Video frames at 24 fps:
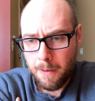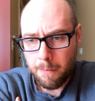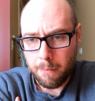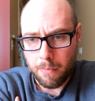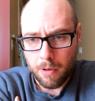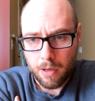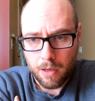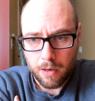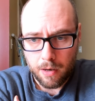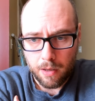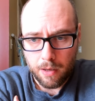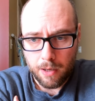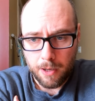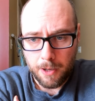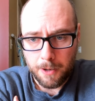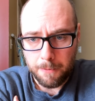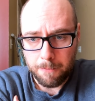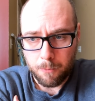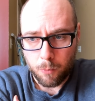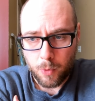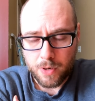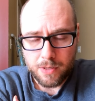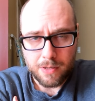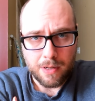But
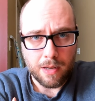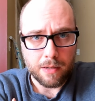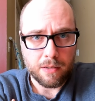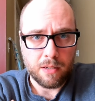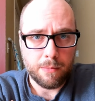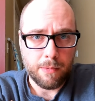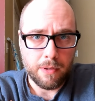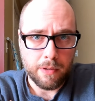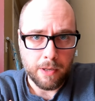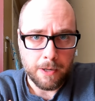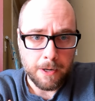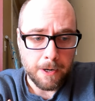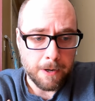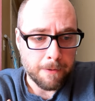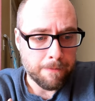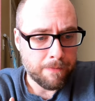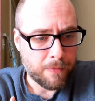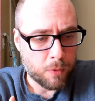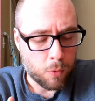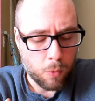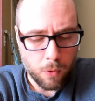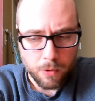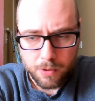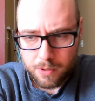um, reach out to me there.
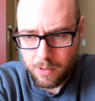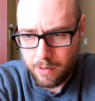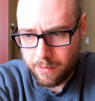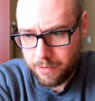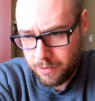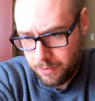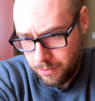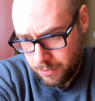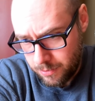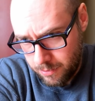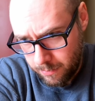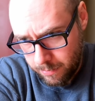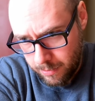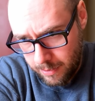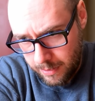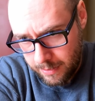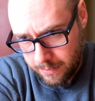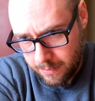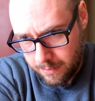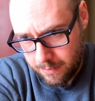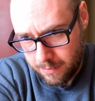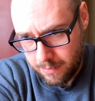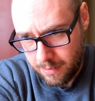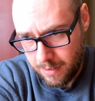Of course, all the usual
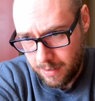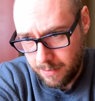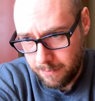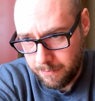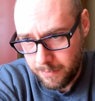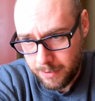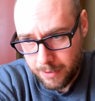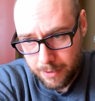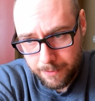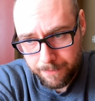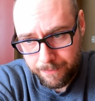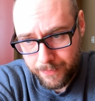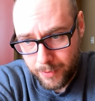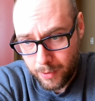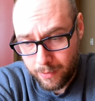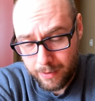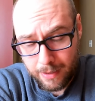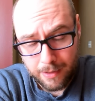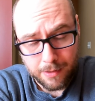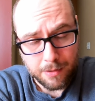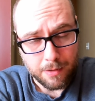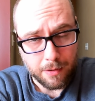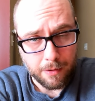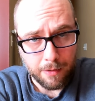places. I'm um, on
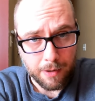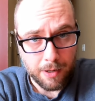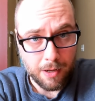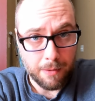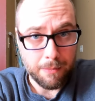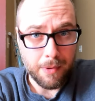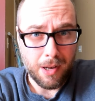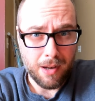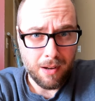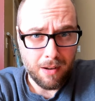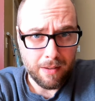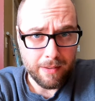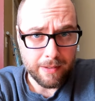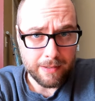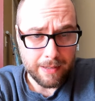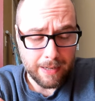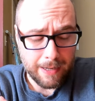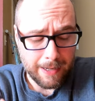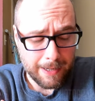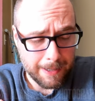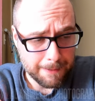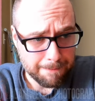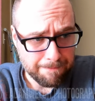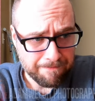Instagram all the
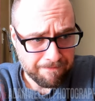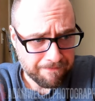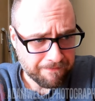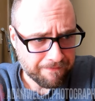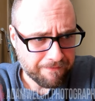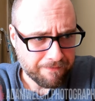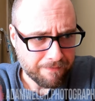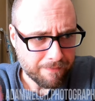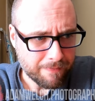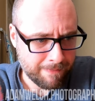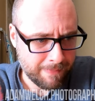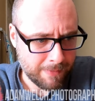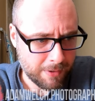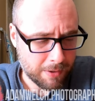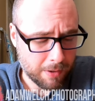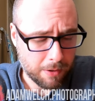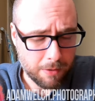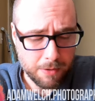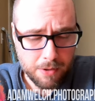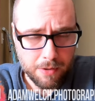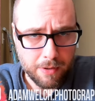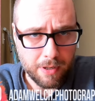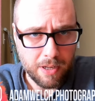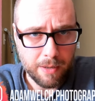time.
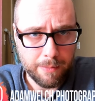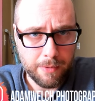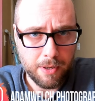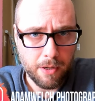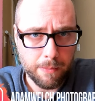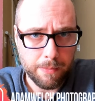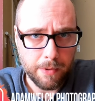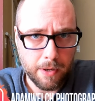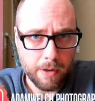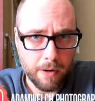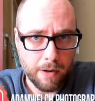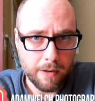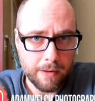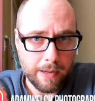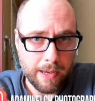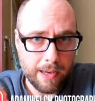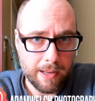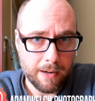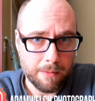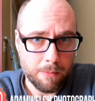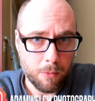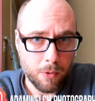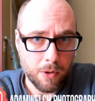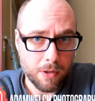So you can hit me up there at
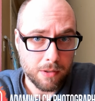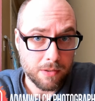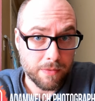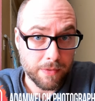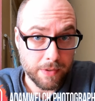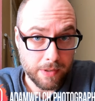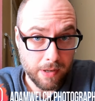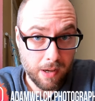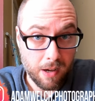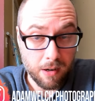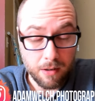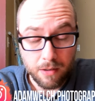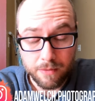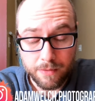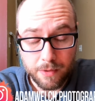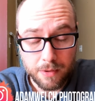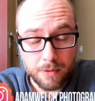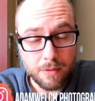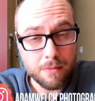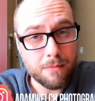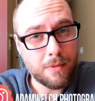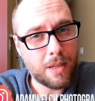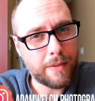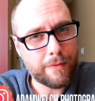Adam Welch
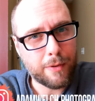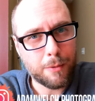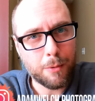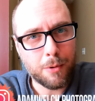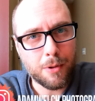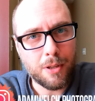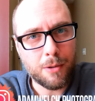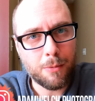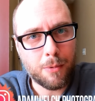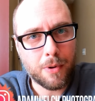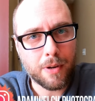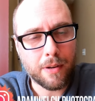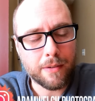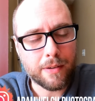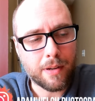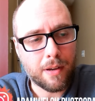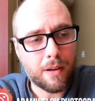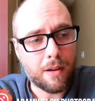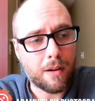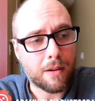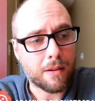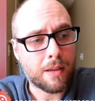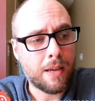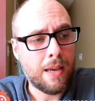Photographers if you really want to
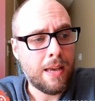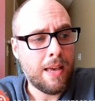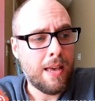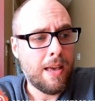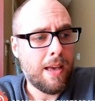talk.